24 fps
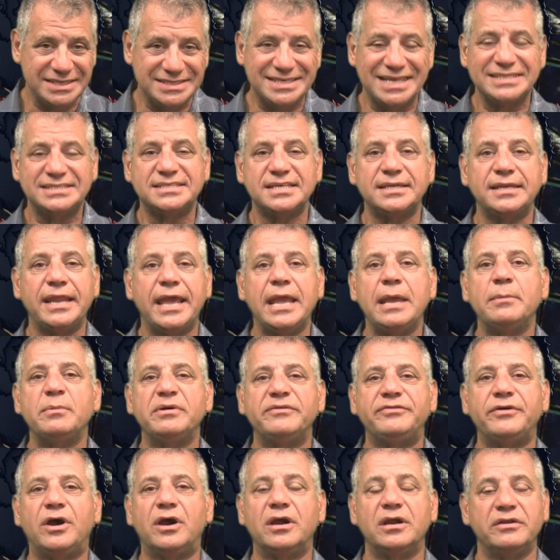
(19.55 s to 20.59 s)
That's the name
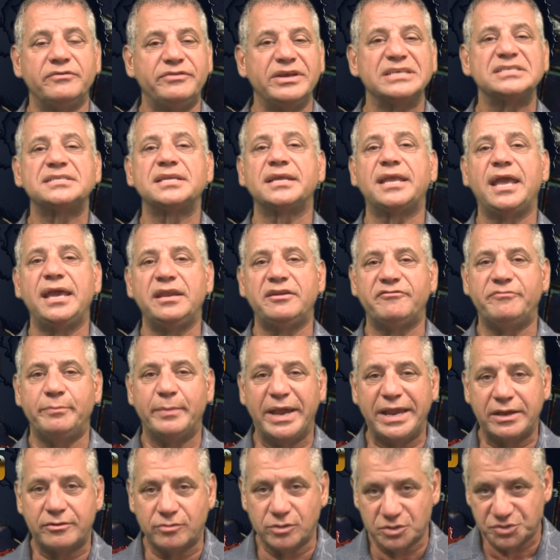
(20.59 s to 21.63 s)
of our investigative
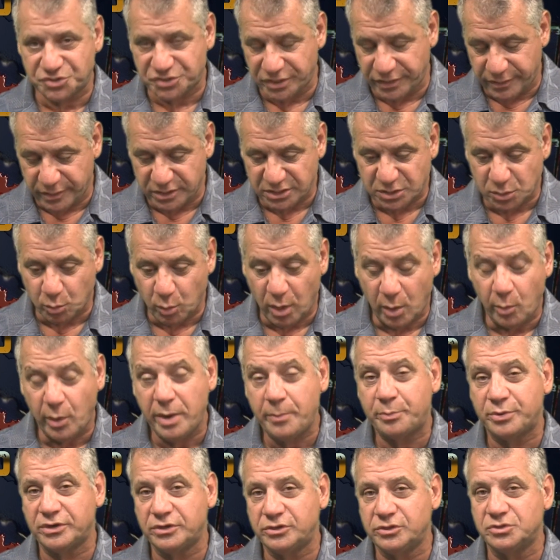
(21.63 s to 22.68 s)
micro-series where we
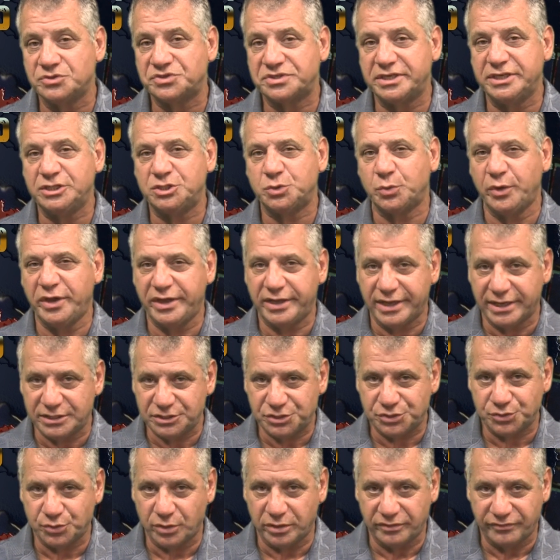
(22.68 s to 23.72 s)
produce each week a
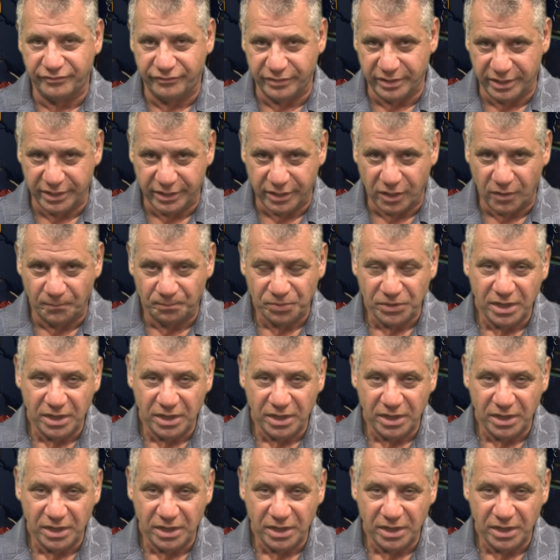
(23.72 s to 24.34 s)
short video.